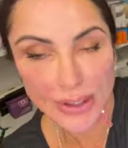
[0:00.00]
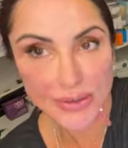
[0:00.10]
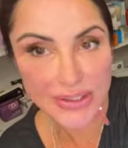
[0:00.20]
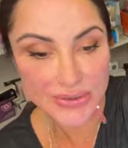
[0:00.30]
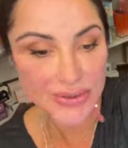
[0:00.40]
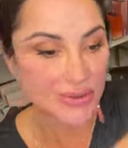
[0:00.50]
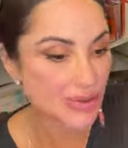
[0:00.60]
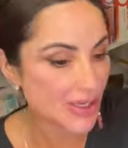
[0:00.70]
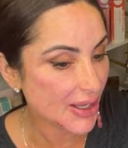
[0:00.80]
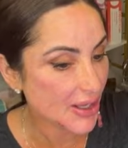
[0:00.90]
These won't
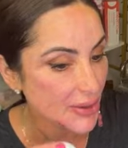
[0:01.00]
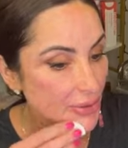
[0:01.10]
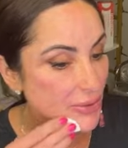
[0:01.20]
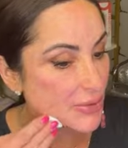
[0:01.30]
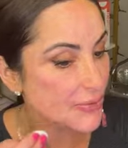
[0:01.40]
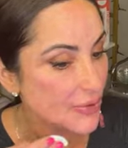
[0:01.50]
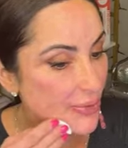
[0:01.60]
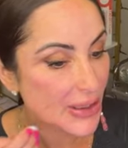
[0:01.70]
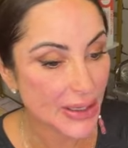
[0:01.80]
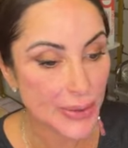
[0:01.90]
stay in for
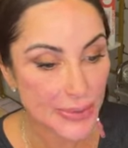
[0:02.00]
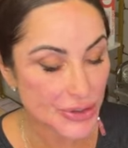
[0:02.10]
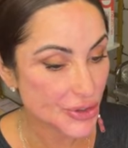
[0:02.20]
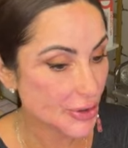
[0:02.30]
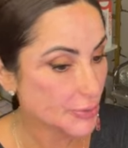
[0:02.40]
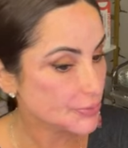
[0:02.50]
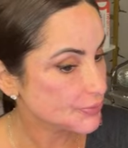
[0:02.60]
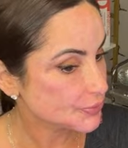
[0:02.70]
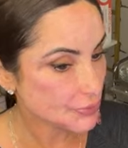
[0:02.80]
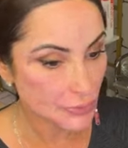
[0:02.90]
me to get a picture,
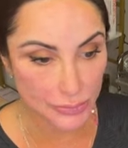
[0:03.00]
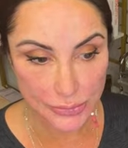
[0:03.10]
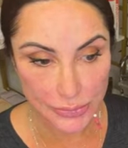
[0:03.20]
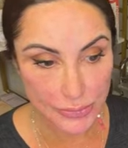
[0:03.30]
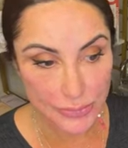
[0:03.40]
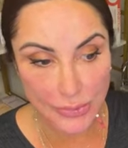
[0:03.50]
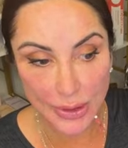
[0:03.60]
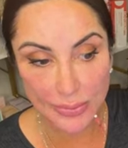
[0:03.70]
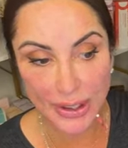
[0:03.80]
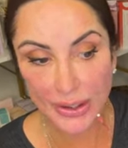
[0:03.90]

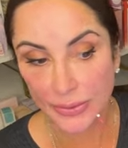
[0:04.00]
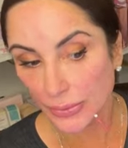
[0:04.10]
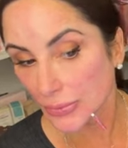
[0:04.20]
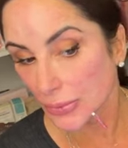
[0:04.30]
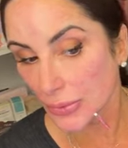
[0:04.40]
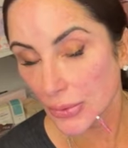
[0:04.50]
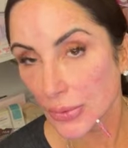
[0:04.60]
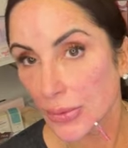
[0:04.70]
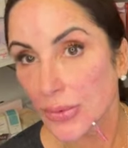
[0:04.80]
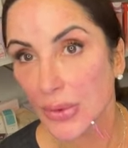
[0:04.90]
but
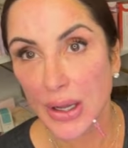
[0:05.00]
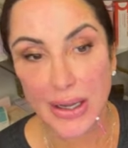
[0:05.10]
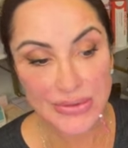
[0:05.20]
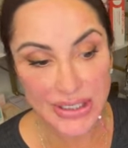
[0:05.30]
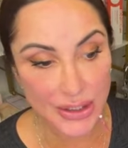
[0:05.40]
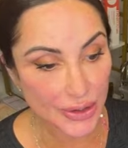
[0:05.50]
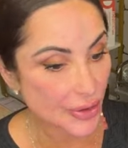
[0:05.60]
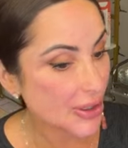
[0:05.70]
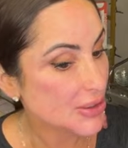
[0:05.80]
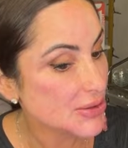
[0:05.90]
I'm telling you
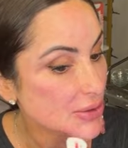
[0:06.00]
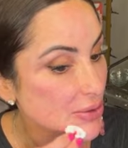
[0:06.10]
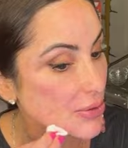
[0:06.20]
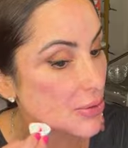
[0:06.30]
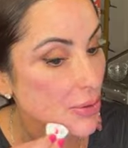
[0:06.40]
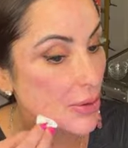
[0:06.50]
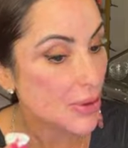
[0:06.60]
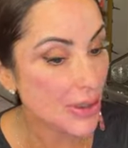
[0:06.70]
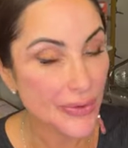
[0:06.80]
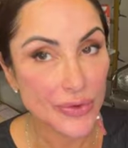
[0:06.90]
guys,
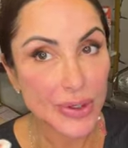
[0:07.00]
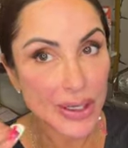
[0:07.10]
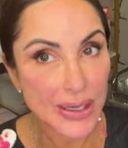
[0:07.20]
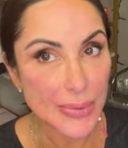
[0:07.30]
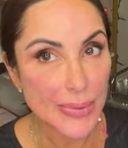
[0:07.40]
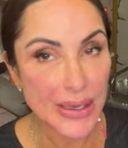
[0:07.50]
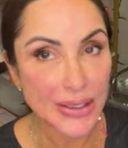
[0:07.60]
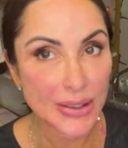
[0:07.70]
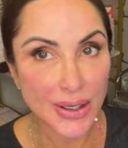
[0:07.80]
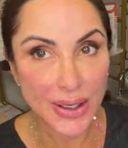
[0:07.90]
if you can keep them
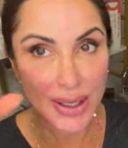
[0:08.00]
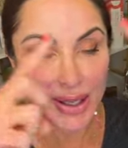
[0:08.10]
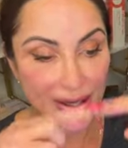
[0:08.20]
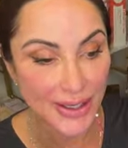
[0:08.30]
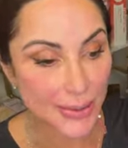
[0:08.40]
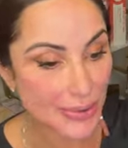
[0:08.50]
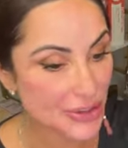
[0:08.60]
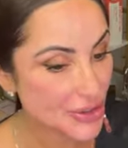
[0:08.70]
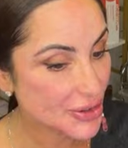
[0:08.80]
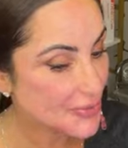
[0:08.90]
in and get a
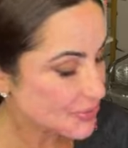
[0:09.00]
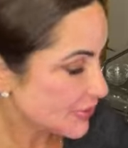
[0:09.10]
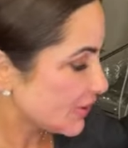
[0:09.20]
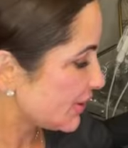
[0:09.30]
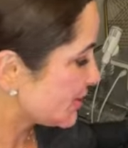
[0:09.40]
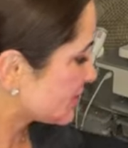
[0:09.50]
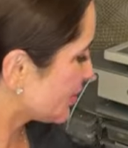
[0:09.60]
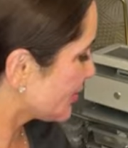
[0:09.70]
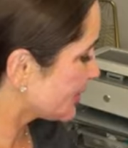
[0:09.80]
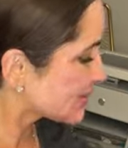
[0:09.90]
picture, it's
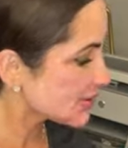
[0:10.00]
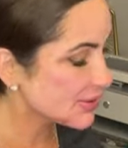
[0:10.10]
always